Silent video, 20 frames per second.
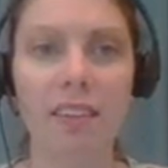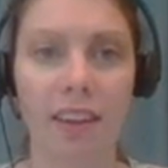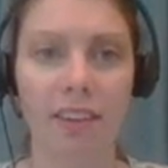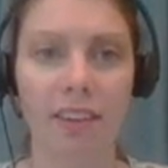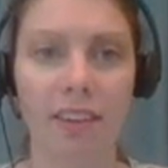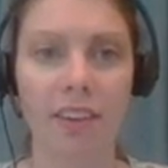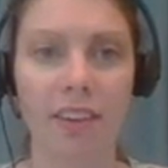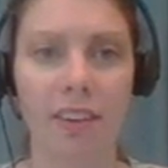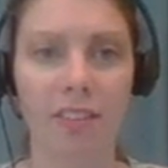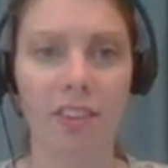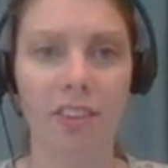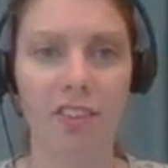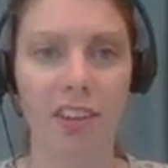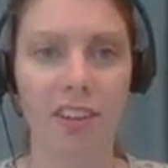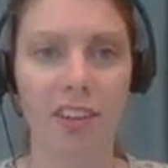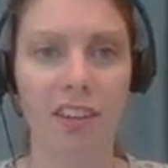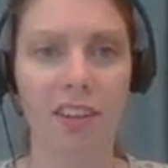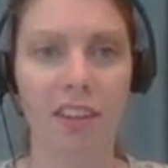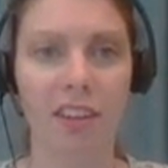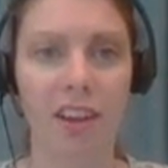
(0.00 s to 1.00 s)
that
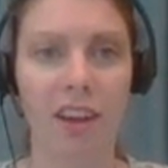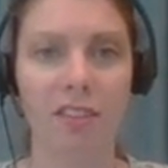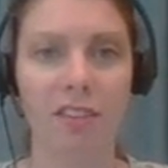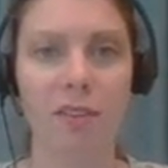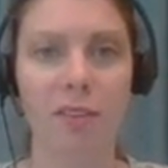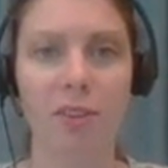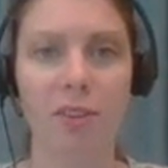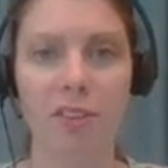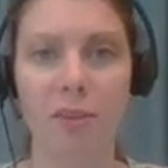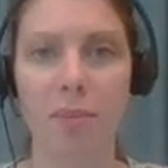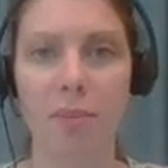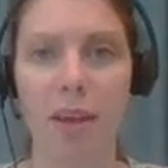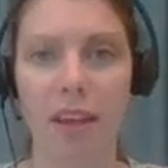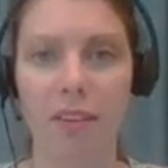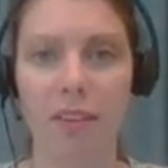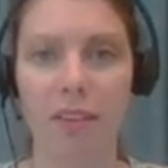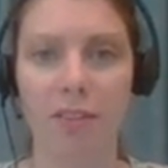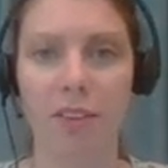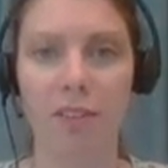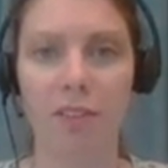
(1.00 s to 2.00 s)
rejected a customer's
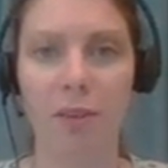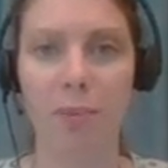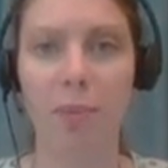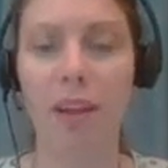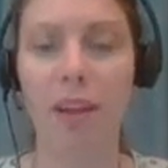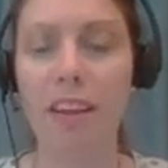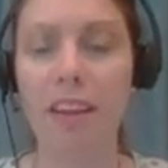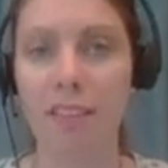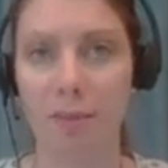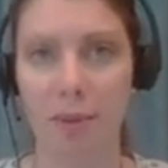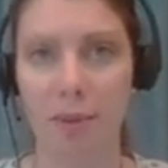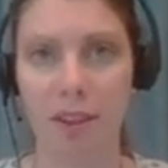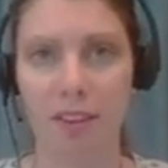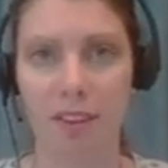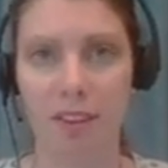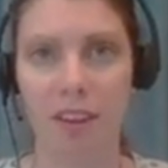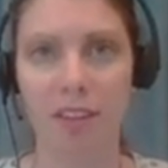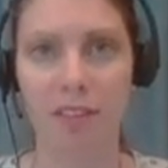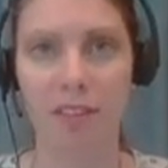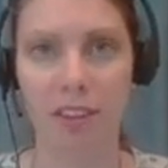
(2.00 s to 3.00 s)
demand for replacement
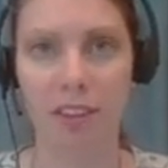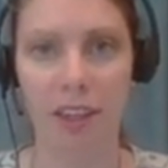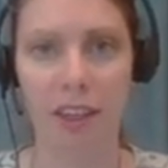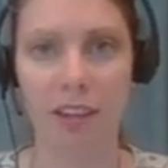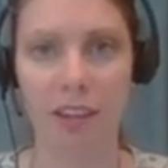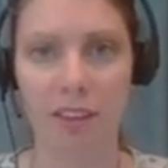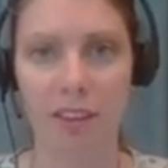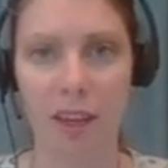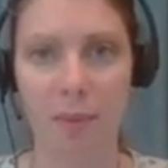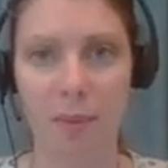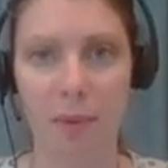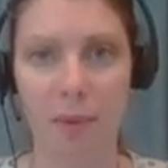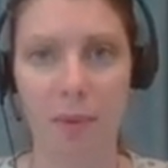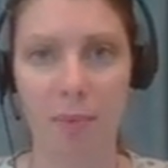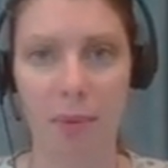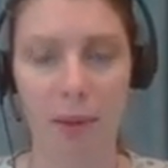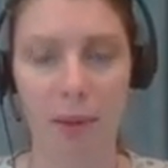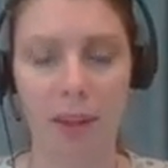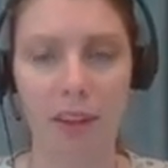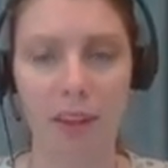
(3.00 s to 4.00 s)
of a landscaped
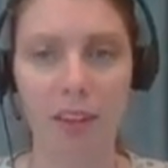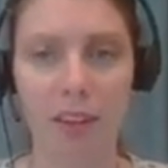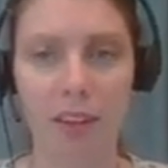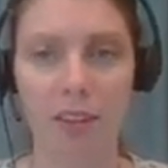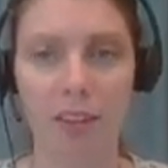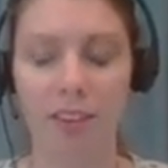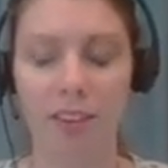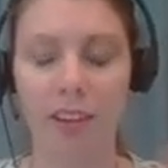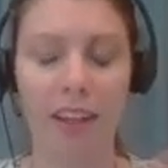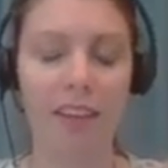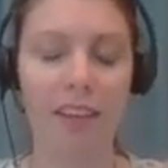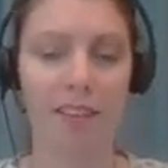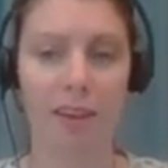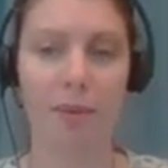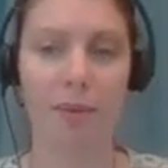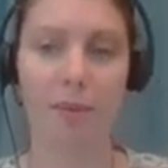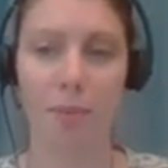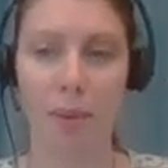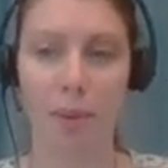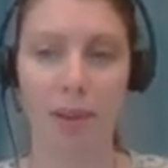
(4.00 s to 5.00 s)

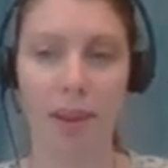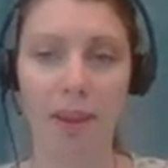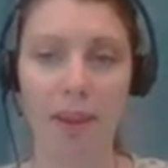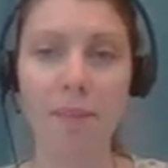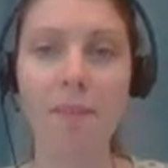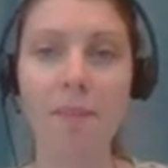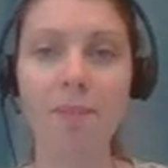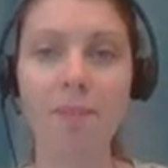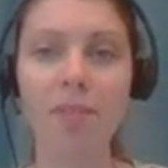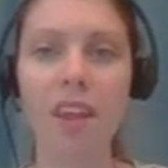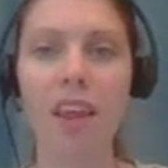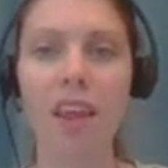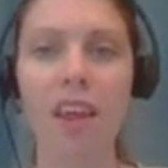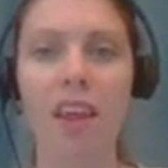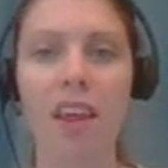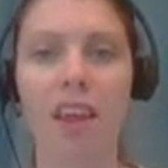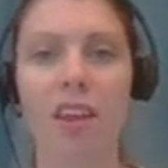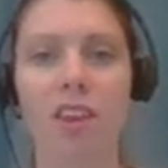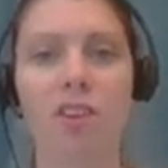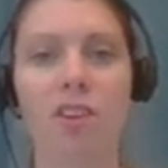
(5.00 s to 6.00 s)
plant,
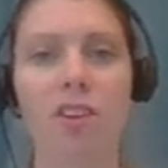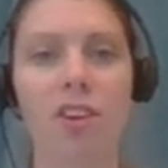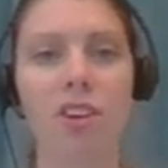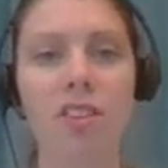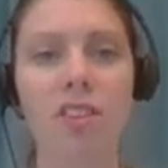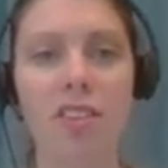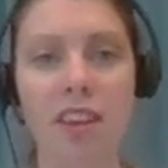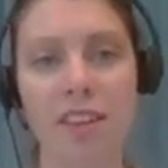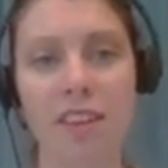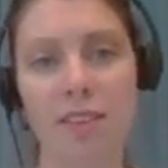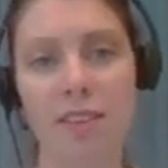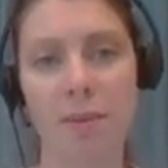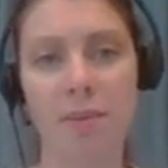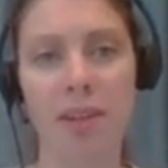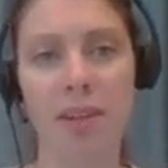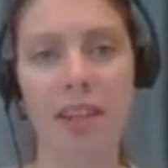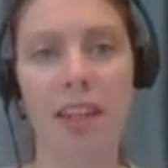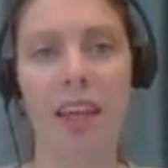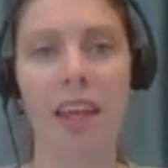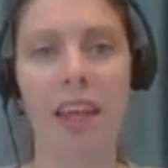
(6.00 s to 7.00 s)
you could say
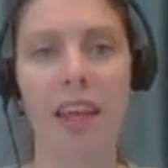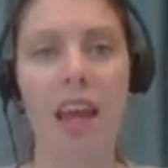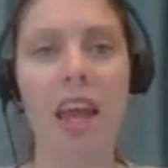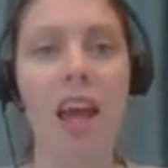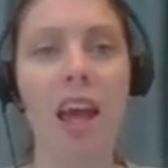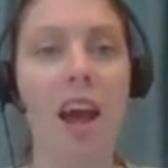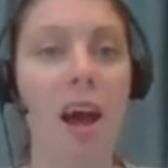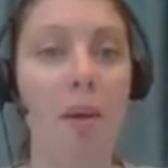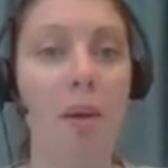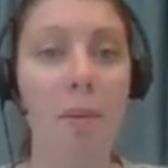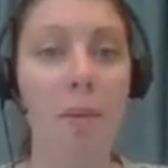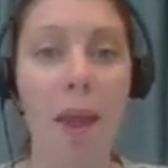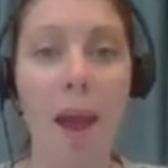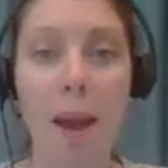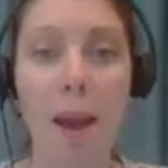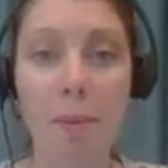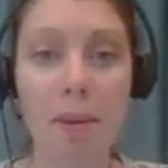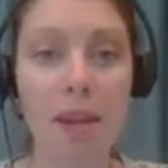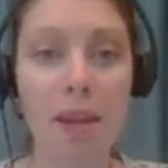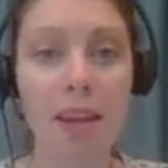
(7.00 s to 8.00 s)
something like, I'll be
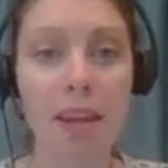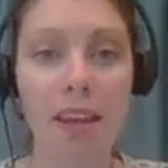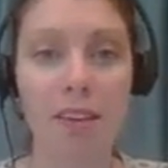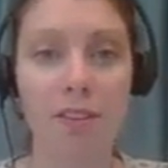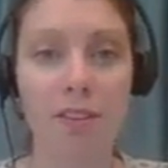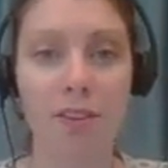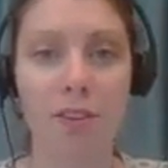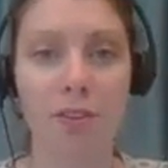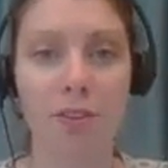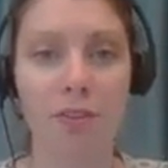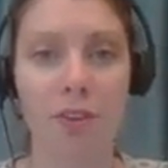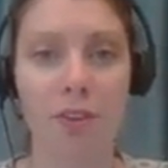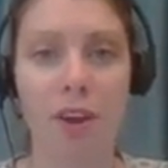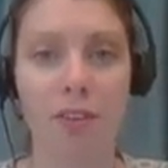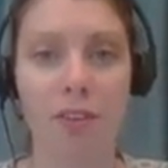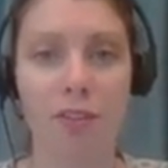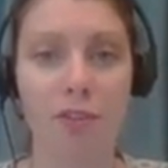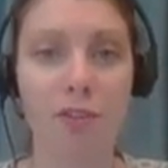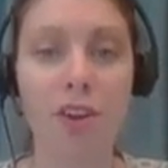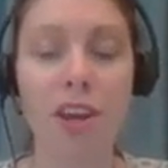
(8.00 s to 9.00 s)
happy to give you a
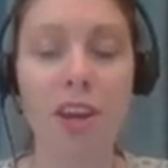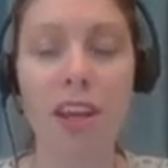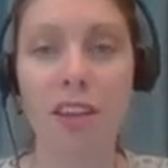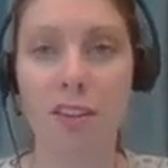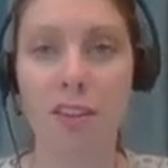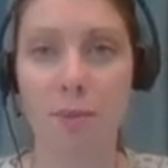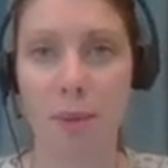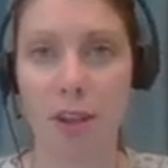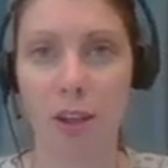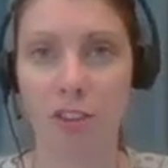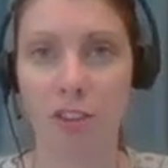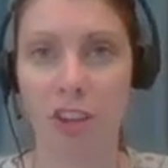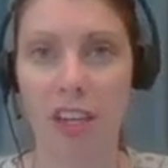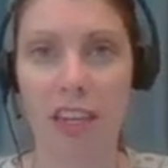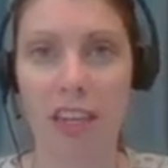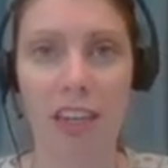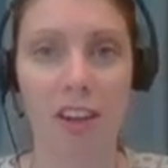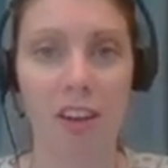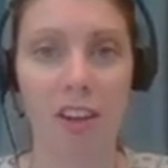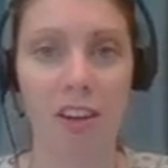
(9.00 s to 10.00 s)
free inspection
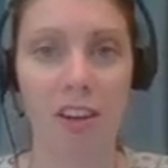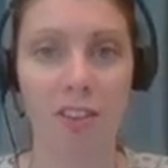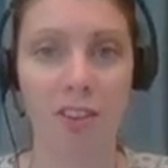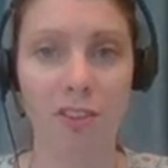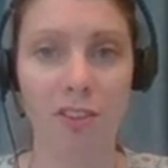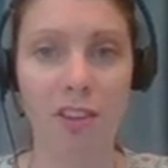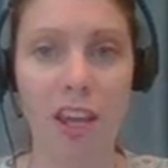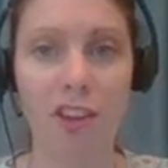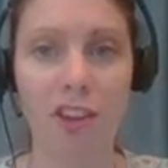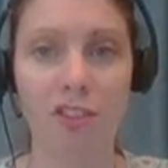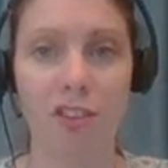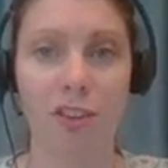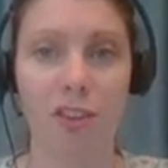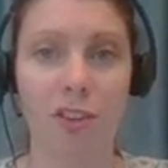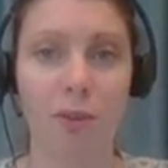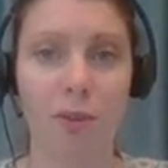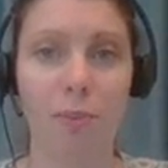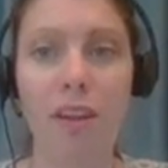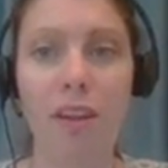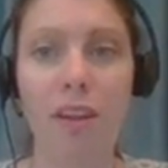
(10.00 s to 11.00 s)
and a consultation, so
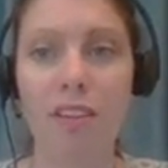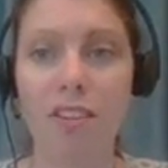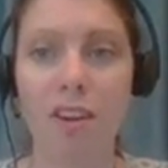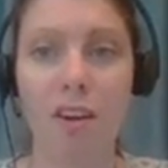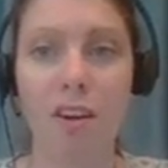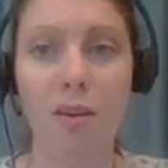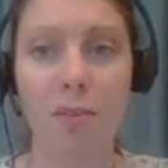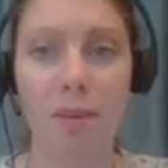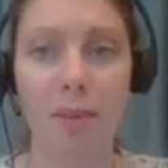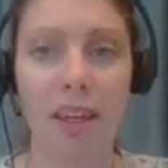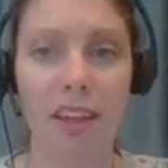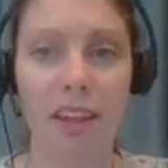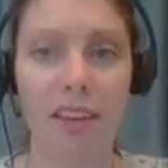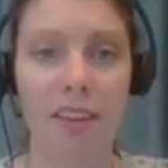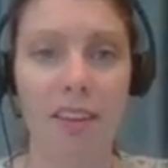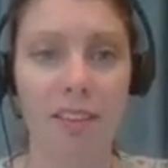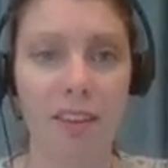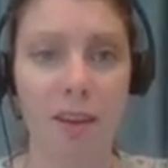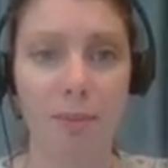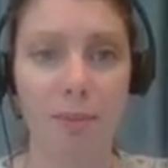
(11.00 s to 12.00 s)
please call me at
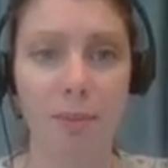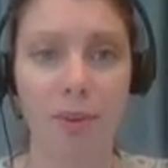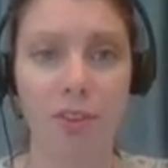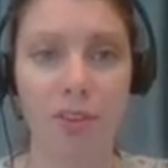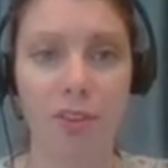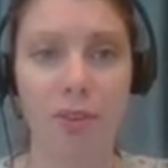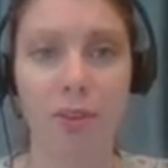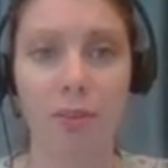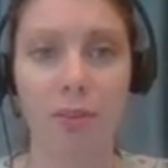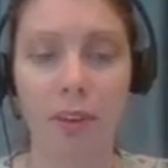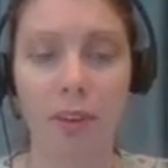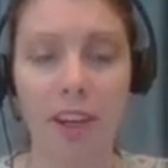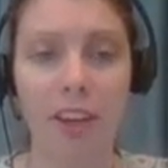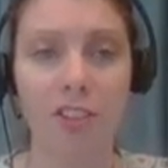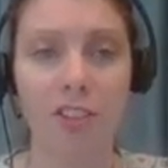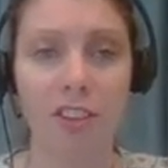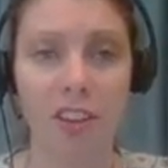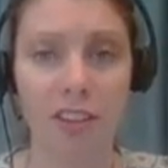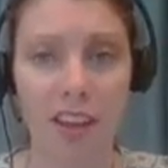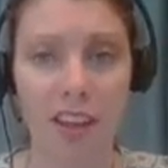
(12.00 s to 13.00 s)
this number to arrange
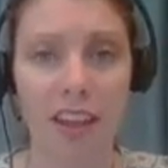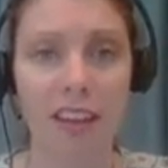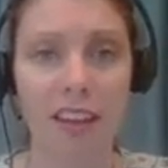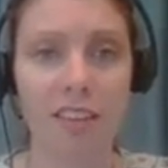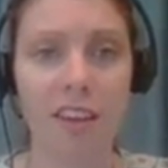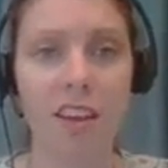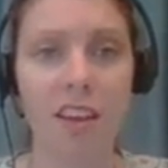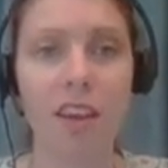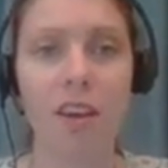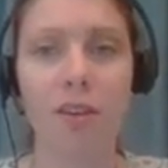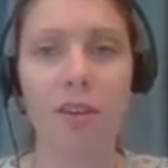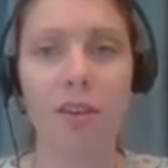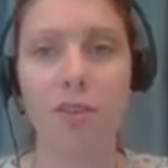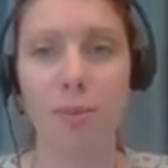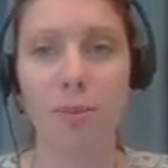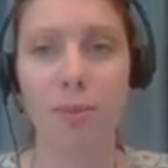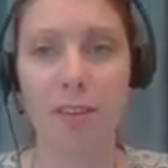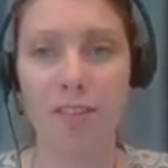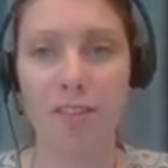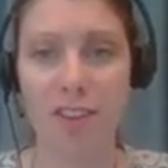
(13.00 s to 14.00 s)
a date for
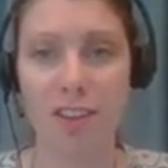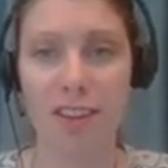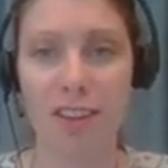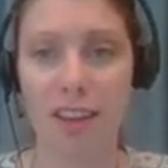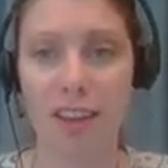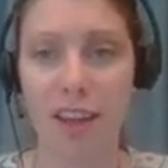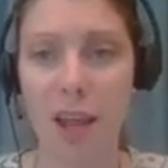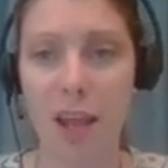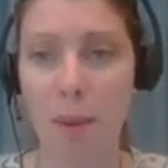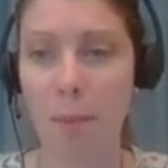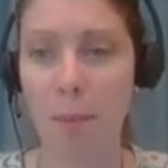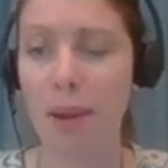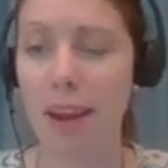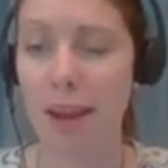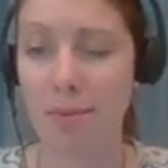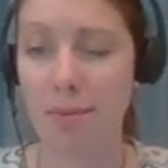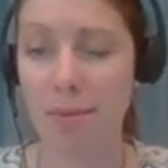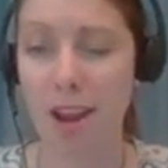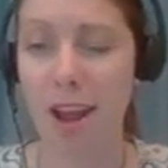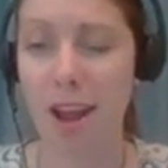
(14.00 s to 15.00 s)
my visit, but I
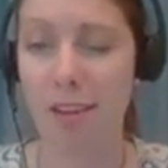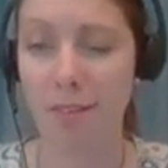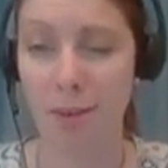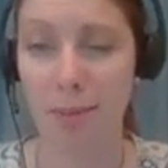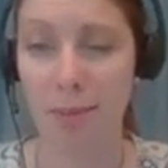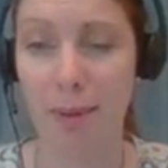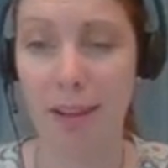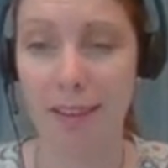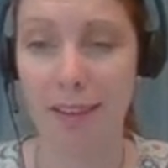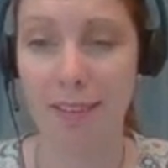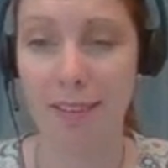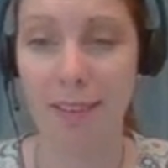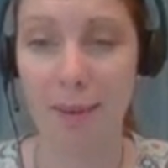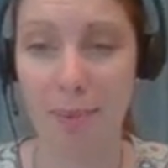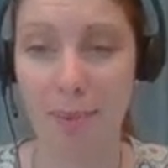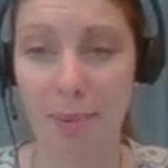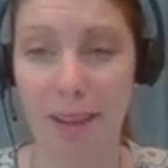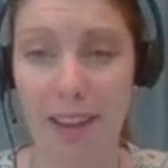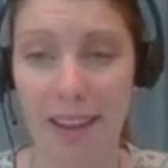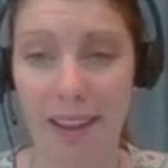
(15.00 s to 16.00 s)
am not replacing the
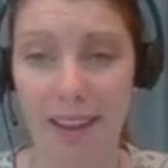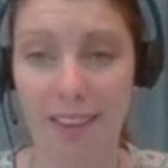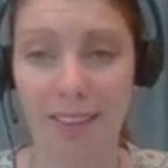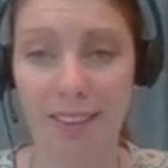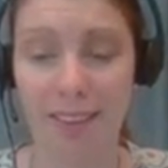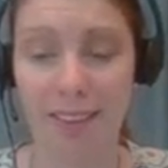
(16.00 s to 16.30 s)
plant.